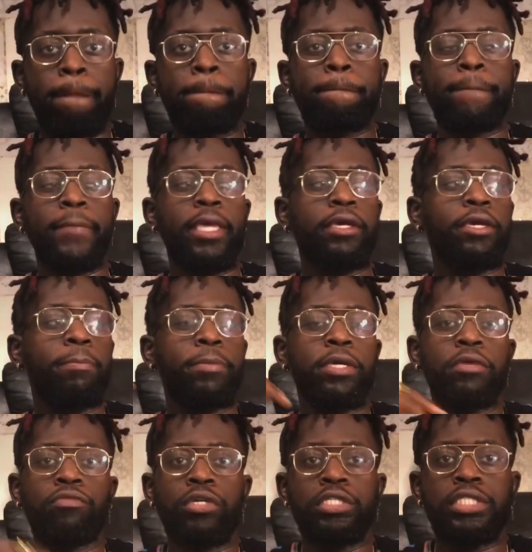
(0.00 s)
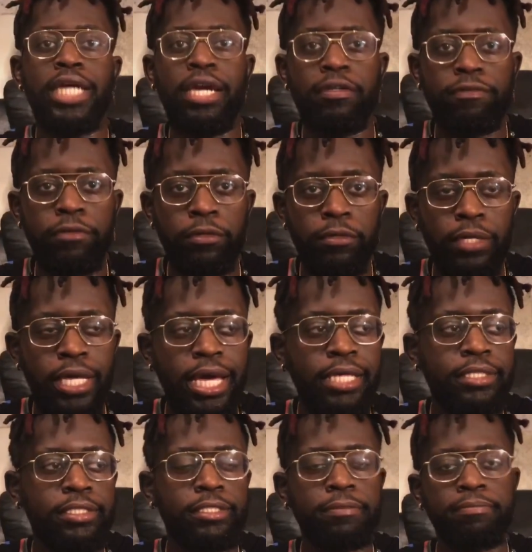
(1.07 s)
it could be rejectful, as
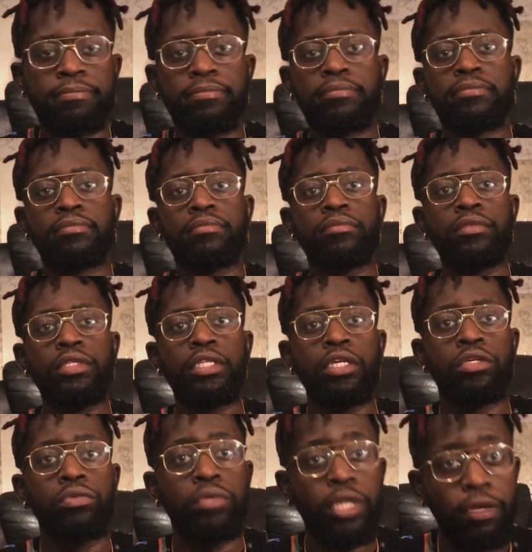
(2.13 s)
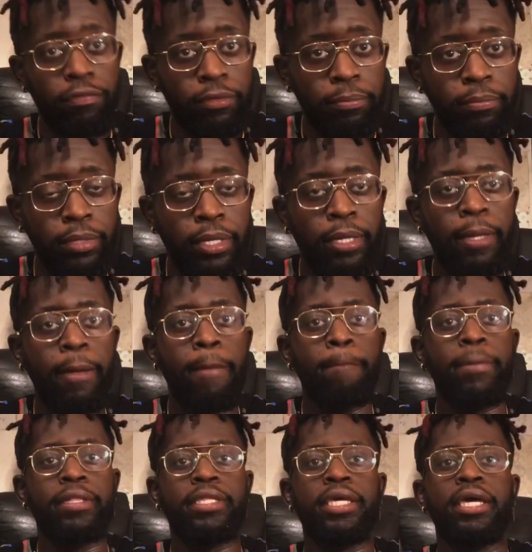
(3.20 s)
in you love them,
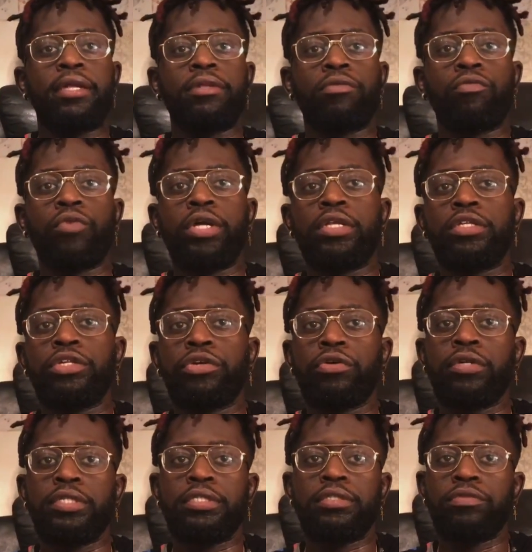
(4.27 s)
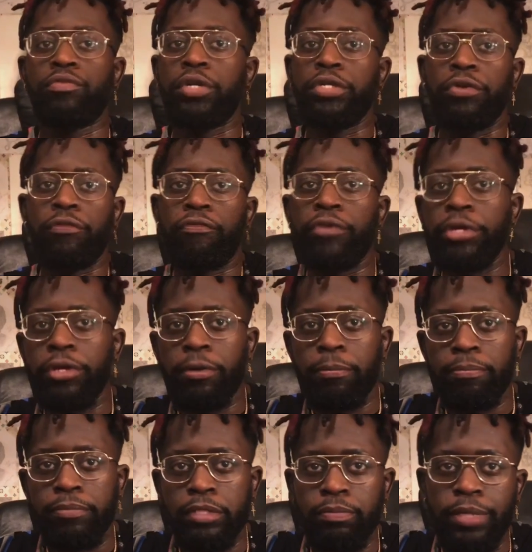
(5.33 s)
but then when your freedom
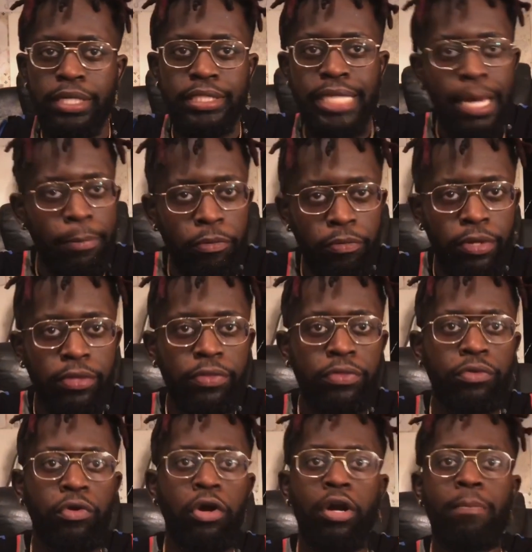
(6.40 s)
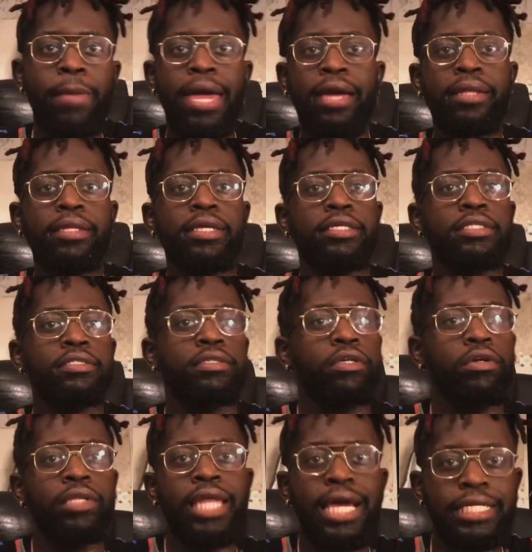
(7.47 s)
is being tampered with, you automatically just
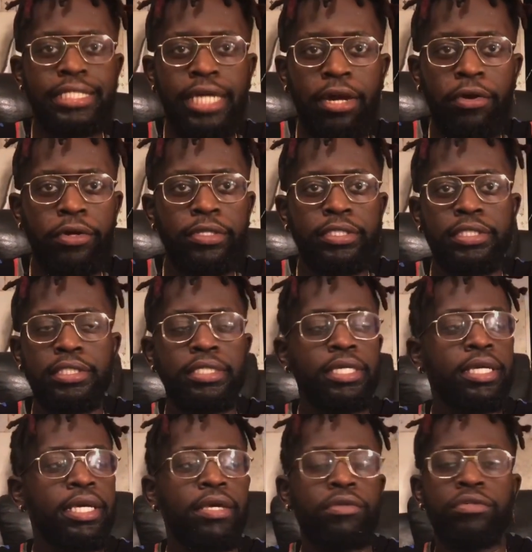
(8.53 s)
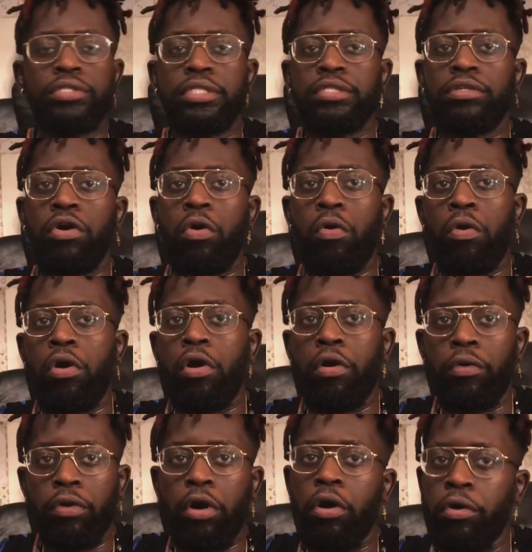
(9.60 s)
lash out. You just go
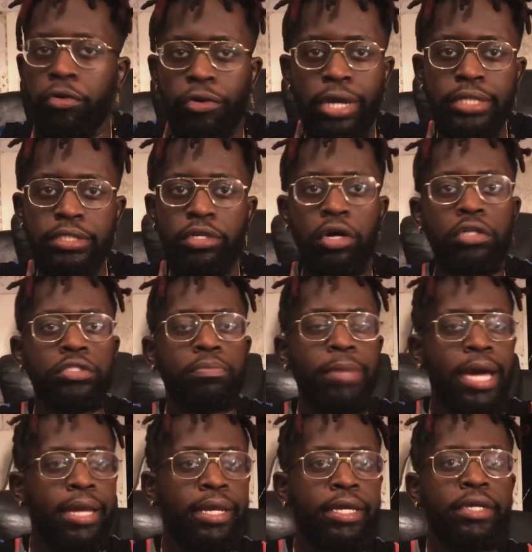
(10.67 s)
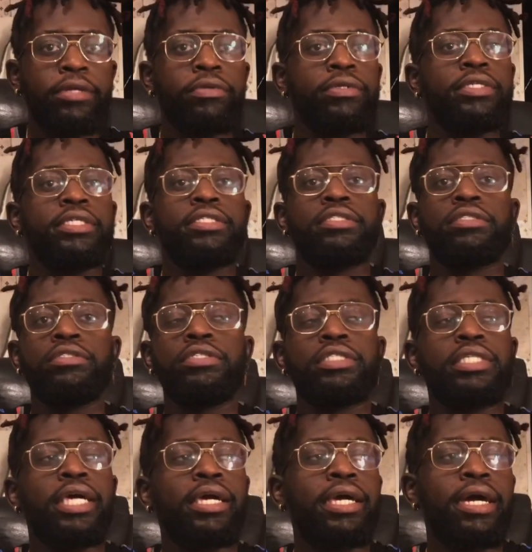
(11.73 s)
all crazy, all dramatic. You just
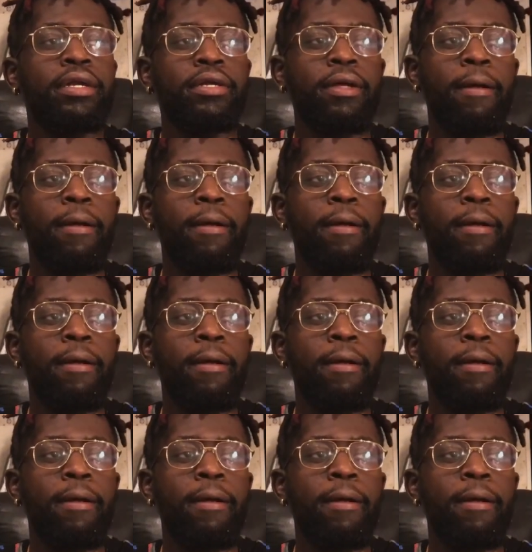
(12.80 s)
like kind of